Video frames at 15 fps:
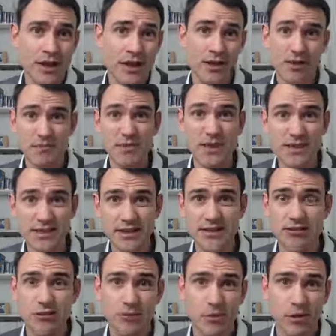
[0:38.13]
other meetings
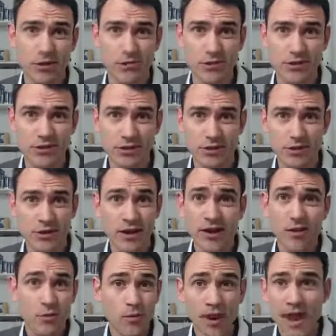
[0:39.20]
or appointments or
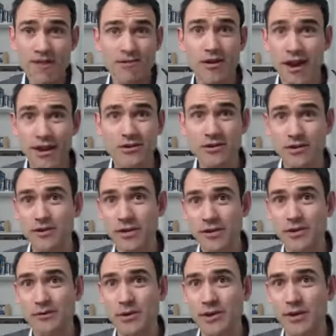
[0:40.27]
whatever else you
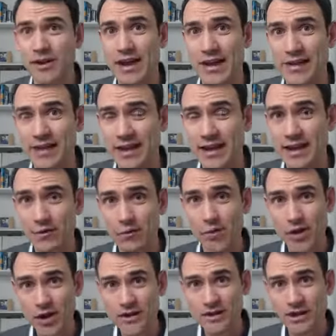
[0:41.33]
actually put in your calendar. And it
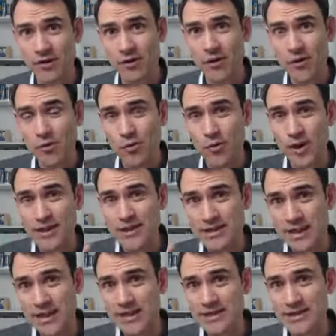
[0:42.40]
works out which
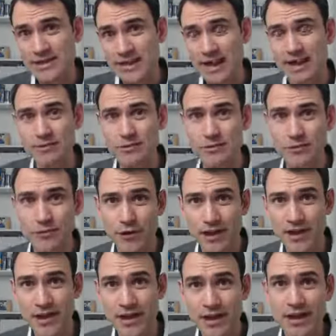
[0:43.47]
days and times you're
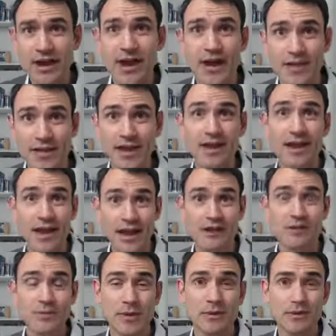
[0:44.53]
free, and then
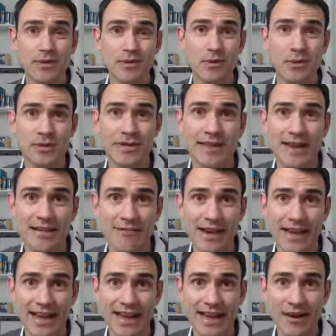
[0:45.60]
allows people to book
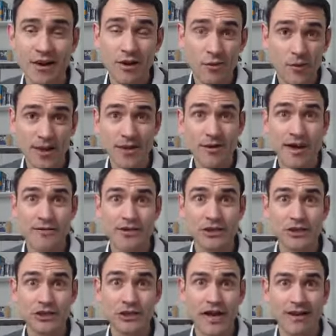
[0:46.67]
directly in without ever
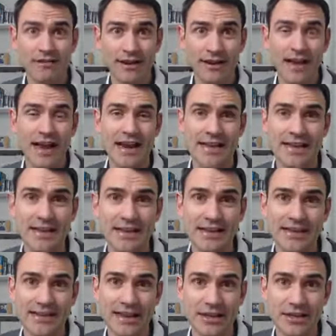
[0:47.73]
sharing anything
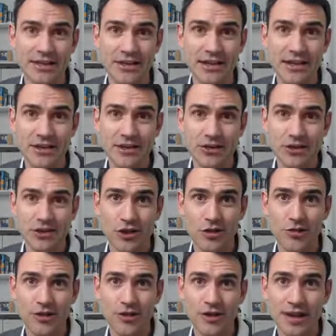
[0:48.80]
that's actually
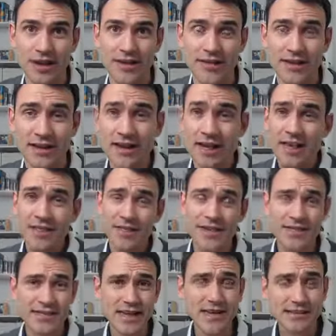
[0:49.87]
shown on your calendar.
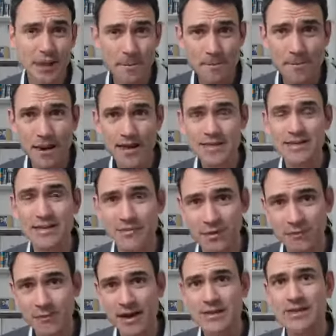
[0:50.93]
This saves a massive,
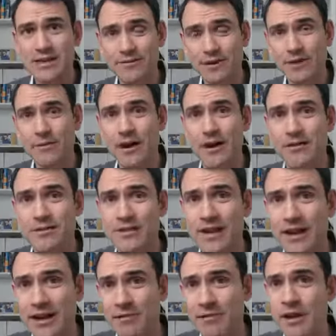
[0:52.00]
massive amount of
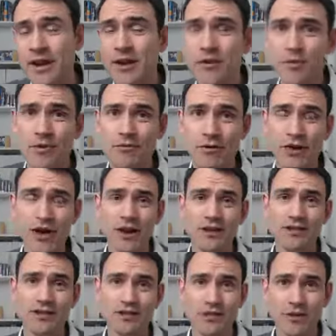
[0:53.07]
time with
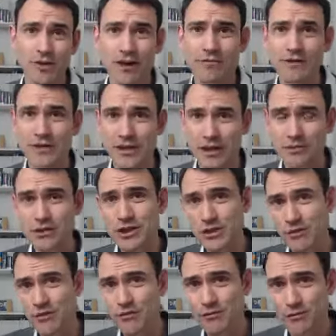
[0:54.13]
regards to having to go
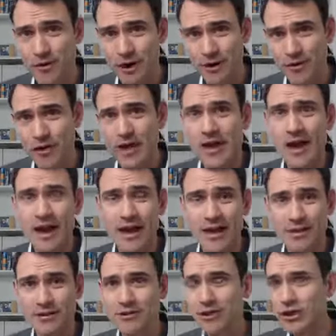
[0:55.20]
to and fro
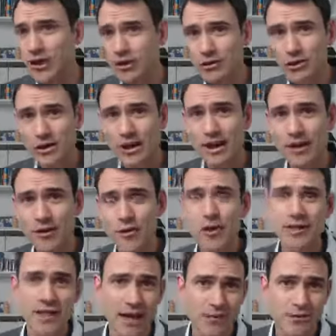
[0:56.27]
and negotiating
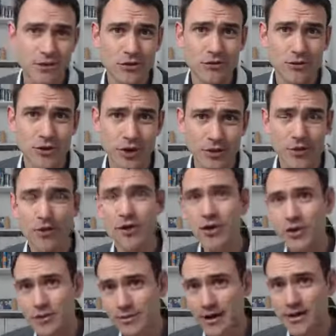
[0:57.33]
what time's good for you, or
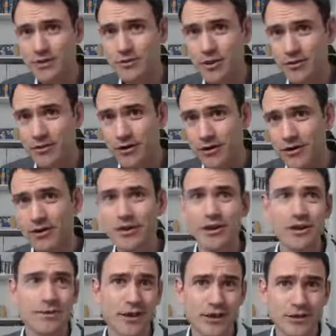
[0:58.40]
can you make 12 o'clock? Can
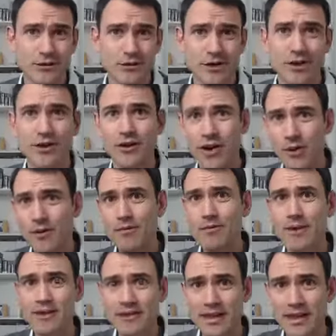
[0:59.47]
you make 2 o'clock? No, I'm
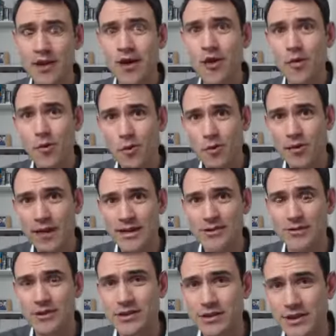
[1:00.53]
busy then. All that
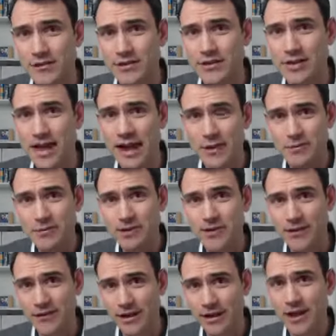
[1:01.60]
sort of stuff is
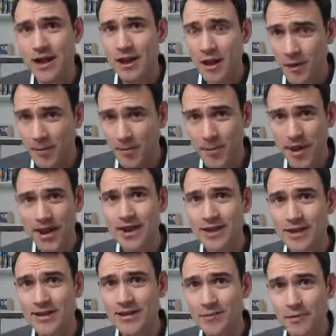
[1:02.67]
absolutely a pain in the